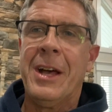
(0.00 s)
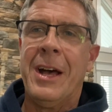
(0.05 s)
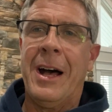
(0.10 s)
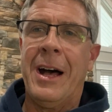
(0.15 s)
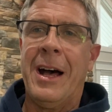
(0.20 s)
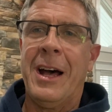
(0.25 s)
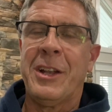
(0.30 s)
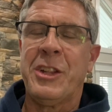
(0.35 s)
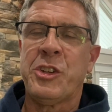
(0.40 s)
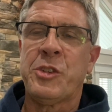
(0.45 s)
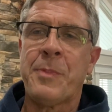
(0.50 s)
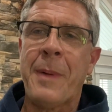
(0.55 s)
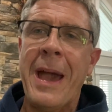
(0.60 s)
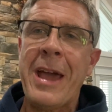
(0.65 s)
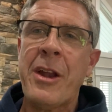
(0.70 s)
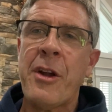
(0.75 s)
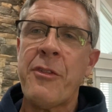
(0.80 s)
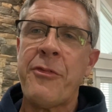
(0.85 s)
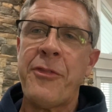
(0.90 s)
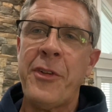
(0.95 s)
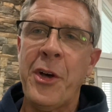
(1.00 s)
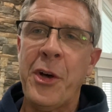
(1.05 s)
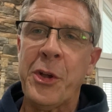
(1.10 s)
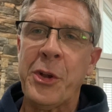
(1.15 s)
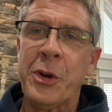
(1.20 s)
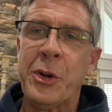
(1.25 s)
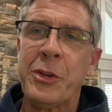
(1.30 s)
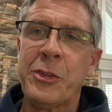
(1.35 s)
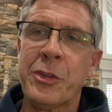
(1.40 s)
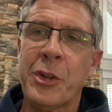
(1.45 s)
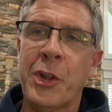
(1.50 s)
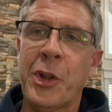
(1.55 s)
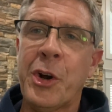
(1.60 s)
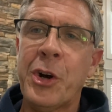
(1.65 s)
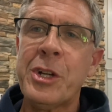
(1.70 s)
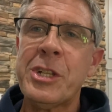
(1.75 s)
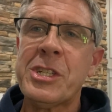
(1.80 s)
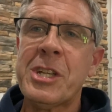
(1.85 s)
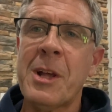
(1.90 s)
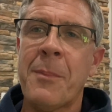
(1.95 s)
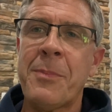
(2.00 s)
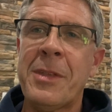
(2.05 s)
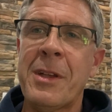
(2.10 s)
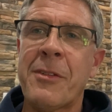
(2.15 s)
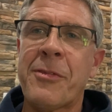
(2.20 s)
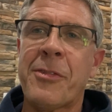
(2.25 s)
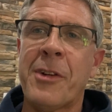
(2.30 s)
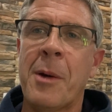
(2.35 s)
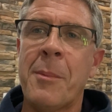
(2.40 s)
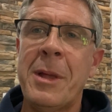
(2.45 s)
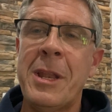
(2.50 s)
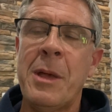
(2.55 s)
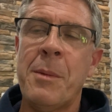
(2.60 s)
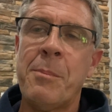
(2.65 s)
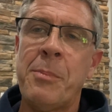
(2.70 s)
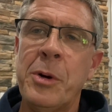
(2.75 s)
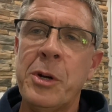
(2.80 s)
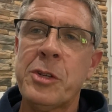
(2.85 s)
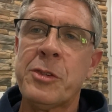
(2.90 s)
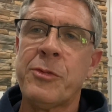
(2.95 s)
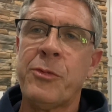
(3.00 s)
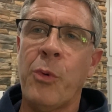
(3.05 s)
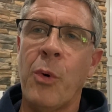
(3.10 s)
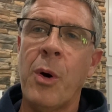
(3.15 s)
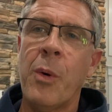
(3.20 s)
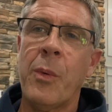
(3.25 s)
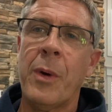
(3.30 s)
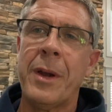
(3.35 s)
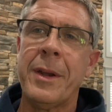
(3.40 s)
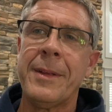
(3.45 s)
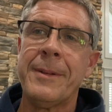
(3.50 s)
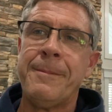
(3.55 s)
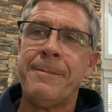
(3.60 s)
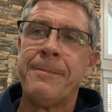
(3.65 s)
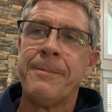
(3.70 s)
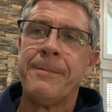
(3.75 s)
uh, despite our failures, learn something from it, and push forward.